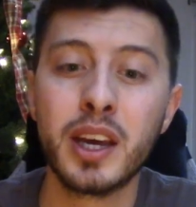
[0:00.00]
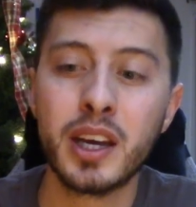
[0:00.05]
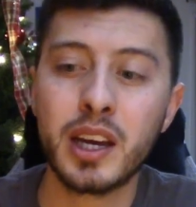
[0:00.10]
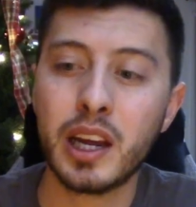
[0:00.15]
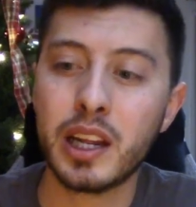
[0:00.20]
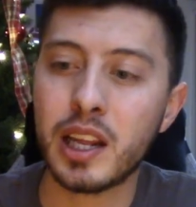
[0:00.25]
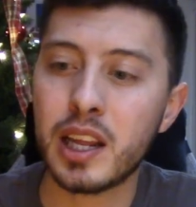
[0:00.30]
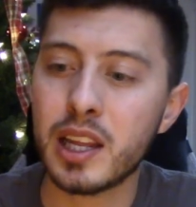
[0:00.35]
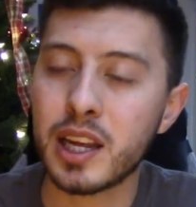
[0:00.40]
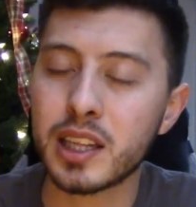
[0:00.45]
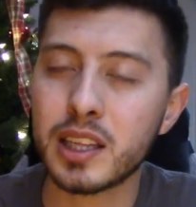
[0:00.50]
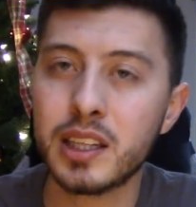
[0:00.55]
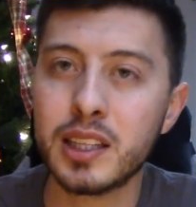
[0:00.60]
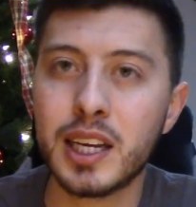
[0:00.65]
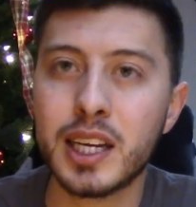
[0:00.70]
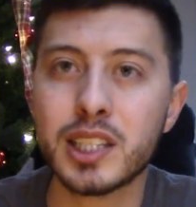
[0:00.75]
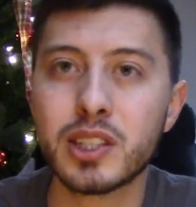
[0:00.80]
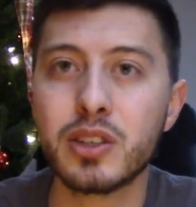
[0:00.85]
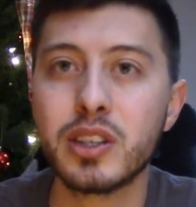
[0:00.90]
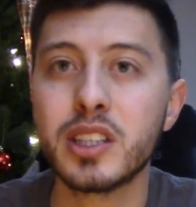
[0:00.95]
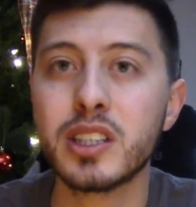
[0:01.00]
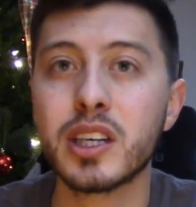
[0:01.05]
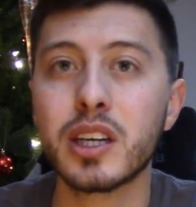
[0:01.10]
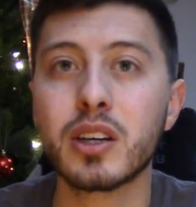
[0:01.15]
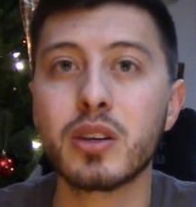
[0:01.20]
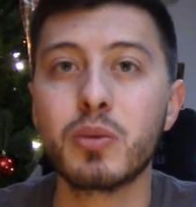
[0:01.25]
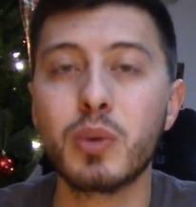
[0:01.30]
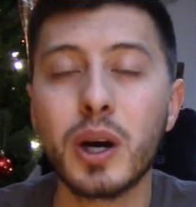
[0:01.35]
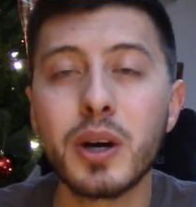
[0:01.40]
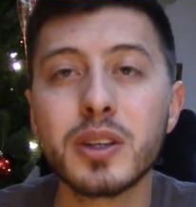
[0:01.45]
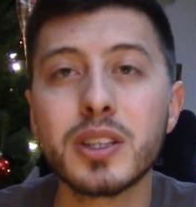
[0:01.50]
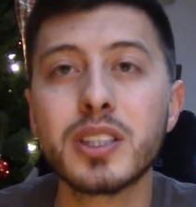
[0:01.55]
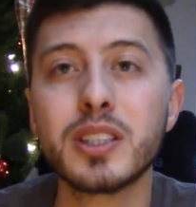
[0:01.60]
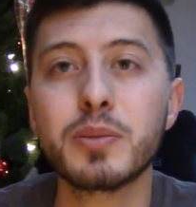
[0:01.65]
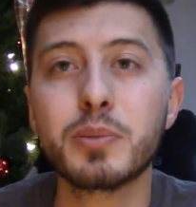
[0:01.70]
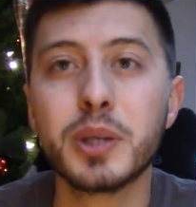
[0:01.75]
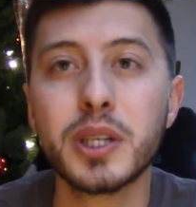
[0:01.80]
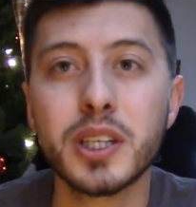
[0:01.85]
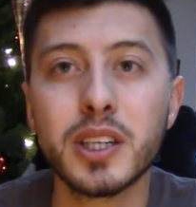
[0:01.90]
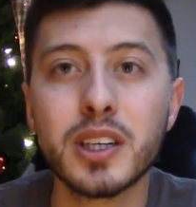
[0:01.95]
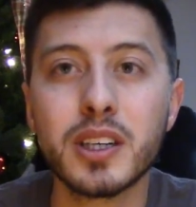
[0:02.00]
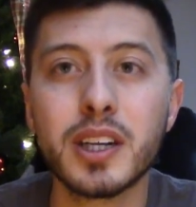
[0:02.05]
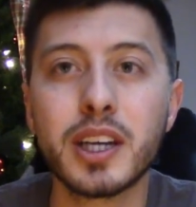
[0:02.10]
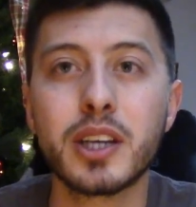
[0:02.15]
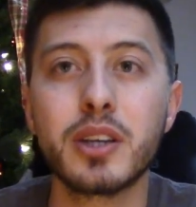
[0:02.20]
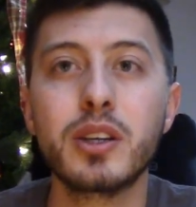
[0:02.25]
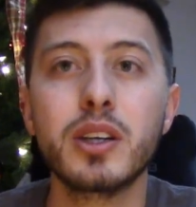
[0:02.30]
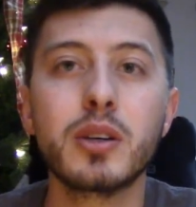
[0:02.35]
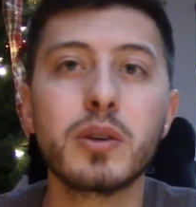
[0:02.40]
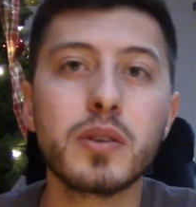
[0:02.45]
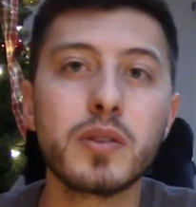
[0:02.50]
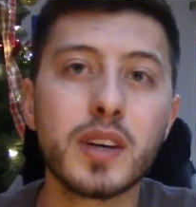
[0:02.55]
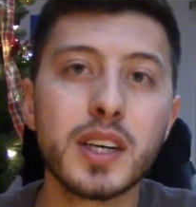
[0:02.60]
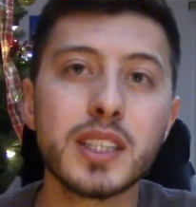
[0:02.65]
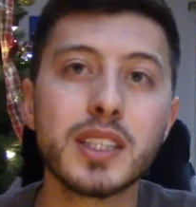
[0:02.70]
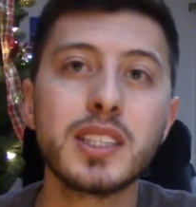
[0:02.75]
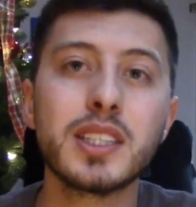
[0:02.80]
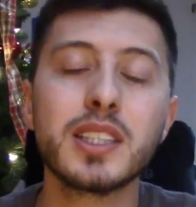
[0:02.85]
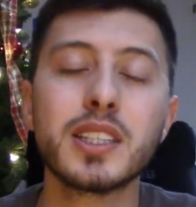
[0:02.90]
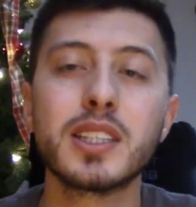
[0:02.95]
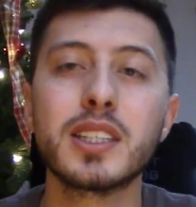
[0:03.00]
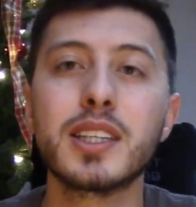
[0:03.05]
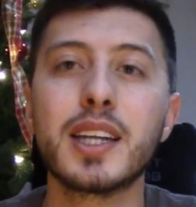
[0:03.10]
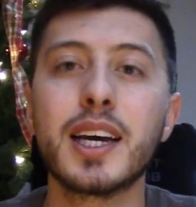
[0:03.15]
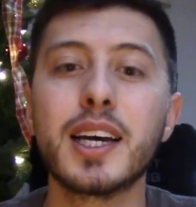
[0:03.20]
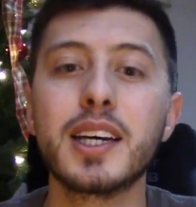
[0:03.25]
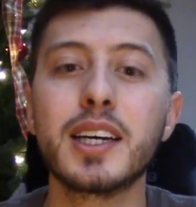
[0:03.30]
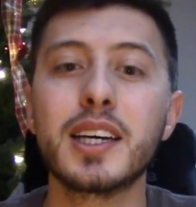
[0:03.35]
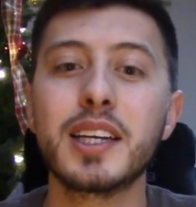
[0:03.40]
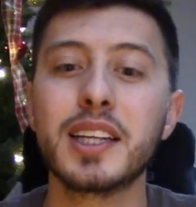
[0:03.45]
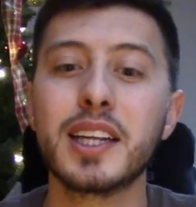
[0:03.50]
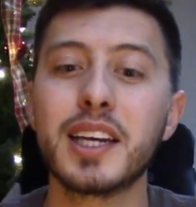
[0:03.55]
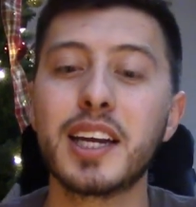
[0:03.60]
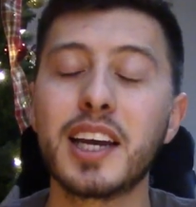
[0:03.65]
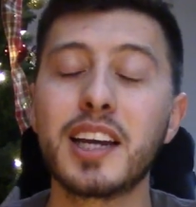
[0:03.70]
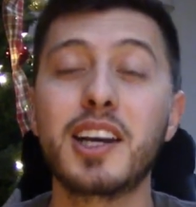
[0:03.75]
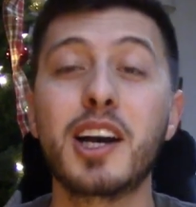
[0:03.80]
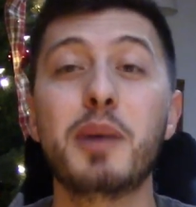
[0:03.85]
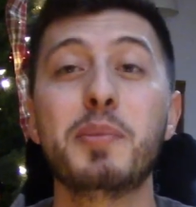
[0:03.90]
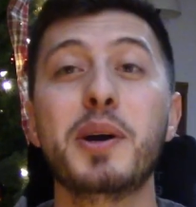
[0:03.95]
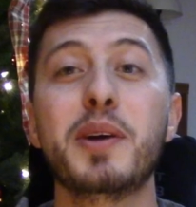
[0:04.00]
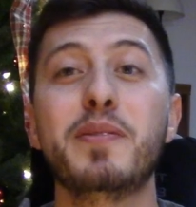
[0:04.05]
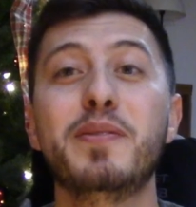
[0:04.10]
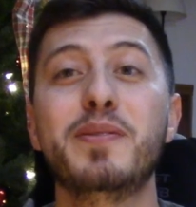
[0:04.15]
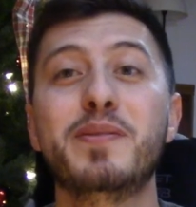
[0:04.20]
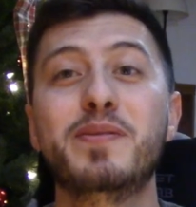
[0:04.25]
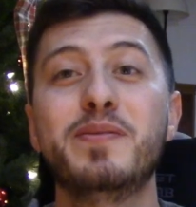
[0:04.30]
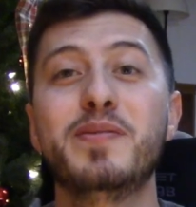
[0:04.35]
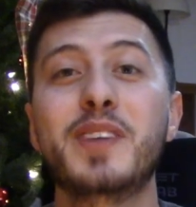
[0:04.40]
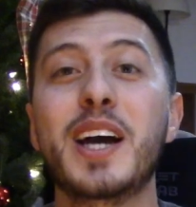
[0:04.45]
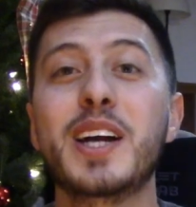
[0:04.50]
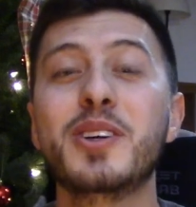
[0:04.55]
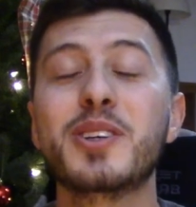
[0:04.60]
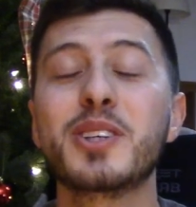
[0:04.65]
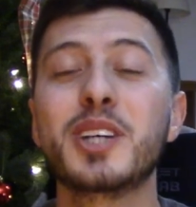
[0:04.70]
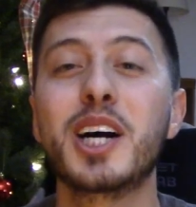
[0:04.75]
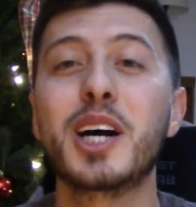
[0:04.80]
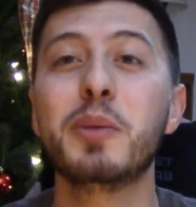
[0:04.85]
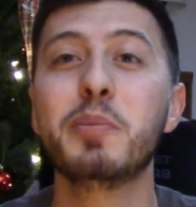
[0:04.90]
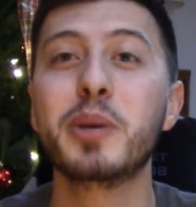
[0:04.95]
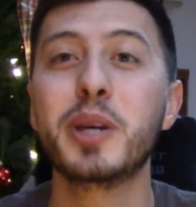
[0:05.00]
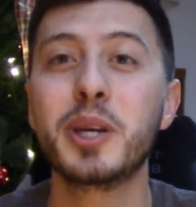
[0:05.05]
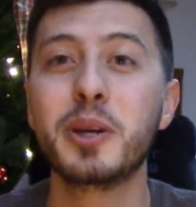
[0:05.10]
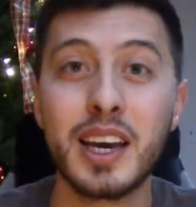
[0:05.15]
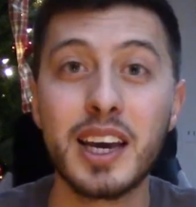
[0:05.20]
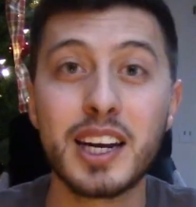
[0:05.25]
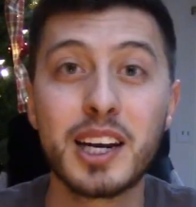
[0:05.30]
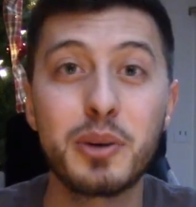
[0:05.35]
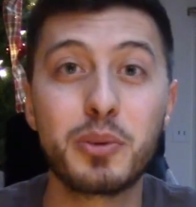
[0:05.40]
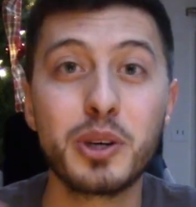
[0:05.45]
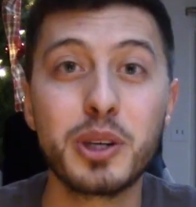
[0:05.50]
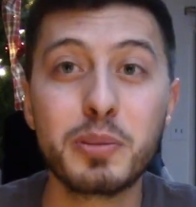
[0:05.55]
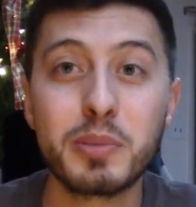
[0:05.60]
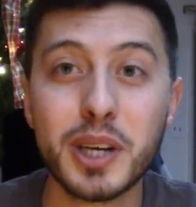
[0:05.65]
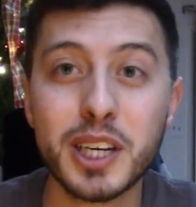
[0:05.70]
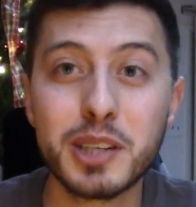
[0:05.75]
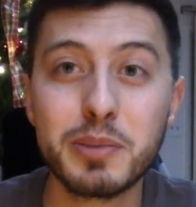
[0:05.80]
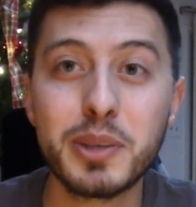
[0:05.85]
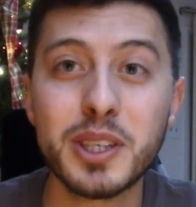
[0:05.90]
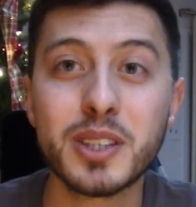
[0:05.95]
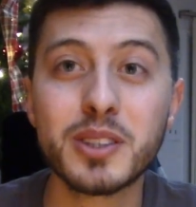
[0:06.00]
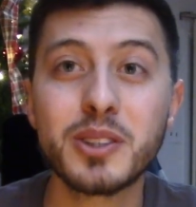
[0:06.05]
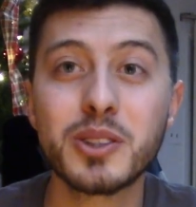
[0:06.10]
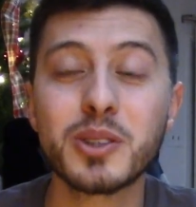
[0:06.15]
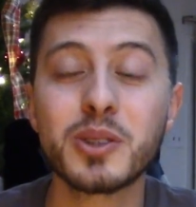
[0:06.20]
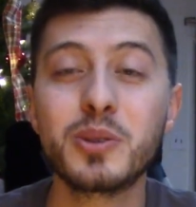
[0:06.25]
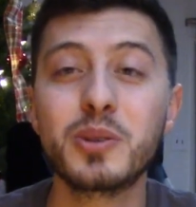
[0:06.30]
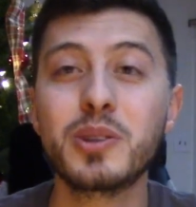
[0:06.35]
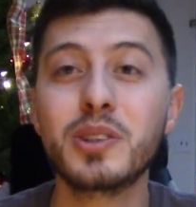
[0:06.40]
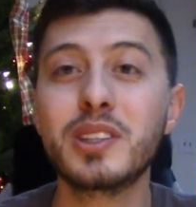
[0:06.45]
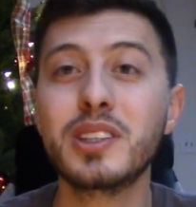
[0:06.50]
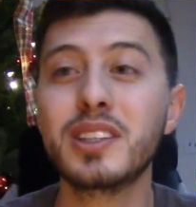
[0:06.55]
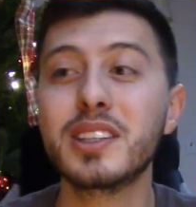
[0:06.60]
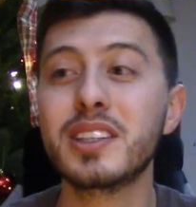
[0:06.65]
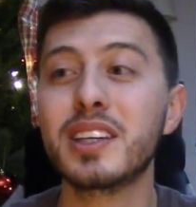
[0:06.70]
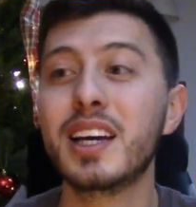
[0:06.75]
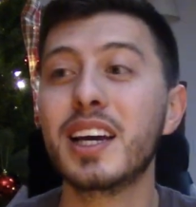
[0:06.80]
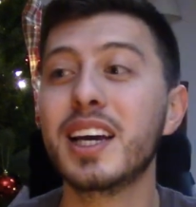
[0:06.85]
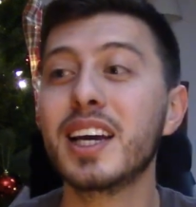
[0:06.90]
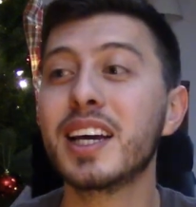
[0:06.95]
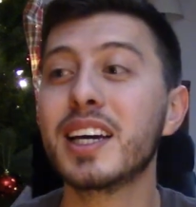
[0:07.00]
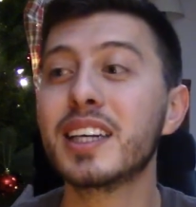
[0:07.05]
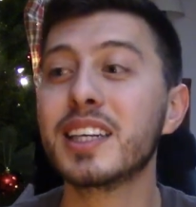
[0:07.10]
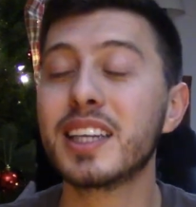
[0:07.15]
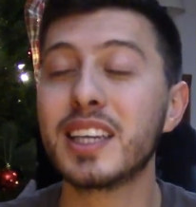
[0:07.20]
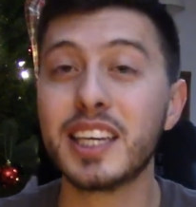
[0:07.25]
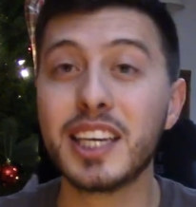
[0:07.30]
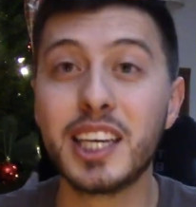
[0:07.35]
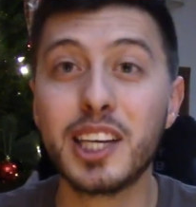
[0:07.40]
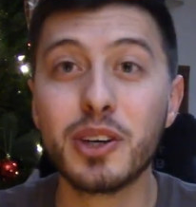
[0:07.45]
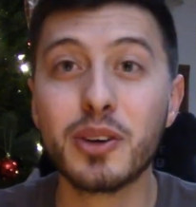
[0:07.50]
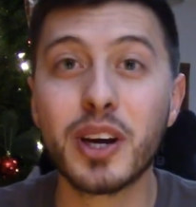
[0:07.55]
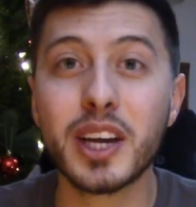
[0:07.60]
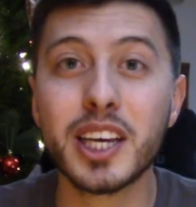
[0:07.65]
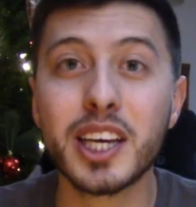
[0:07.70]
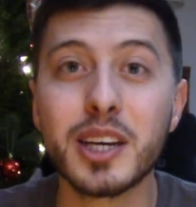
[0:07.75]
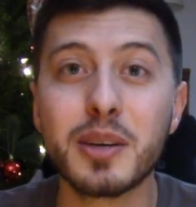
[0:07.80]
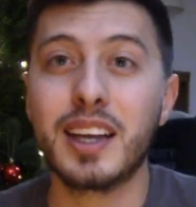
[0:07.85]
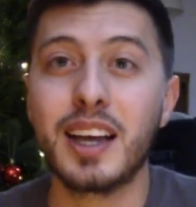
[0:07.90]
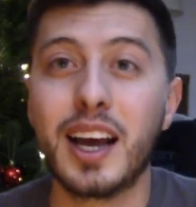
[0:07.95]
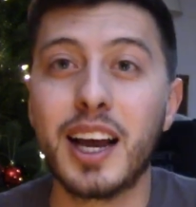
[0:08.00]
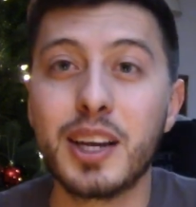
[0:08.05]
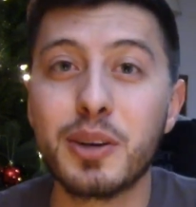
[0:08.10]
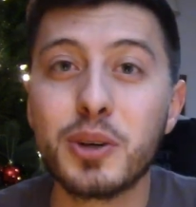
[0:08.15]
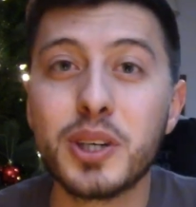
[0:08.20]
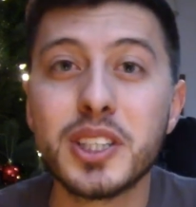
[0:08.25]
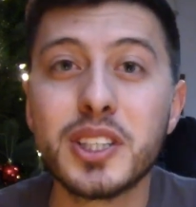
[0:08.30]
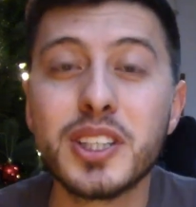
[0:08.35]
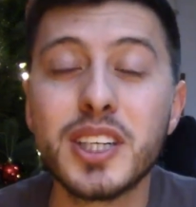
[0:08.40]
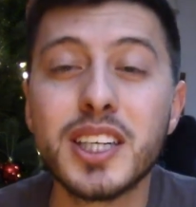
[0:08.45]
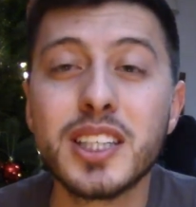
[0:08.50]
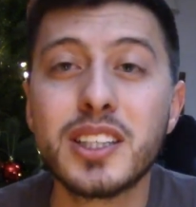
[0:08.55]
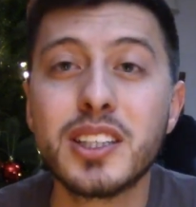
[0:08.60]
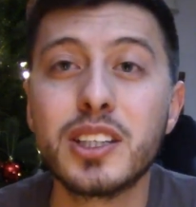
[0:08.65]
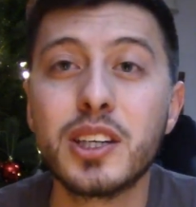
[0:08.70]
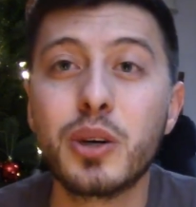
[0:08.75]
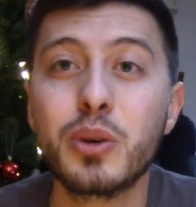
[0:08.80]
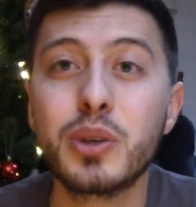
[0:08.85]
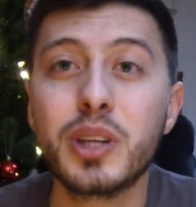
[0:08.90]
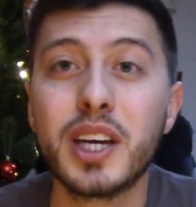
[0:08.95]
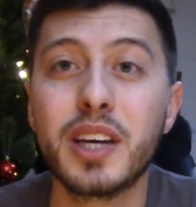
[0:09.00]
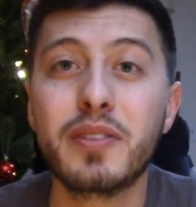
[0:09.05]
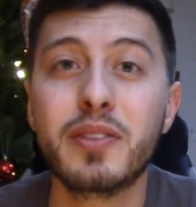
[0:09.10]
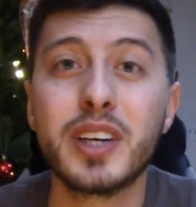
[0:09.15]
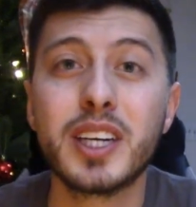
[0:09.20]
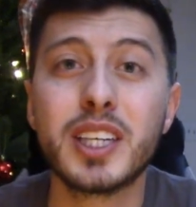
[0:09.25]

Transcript: And then like the last 3, he's like, wow, this is pretty good. Like, you need to revise this and that. And then I got my final copy and I reapplied to medical school. And here I am. I want you guys to know that if you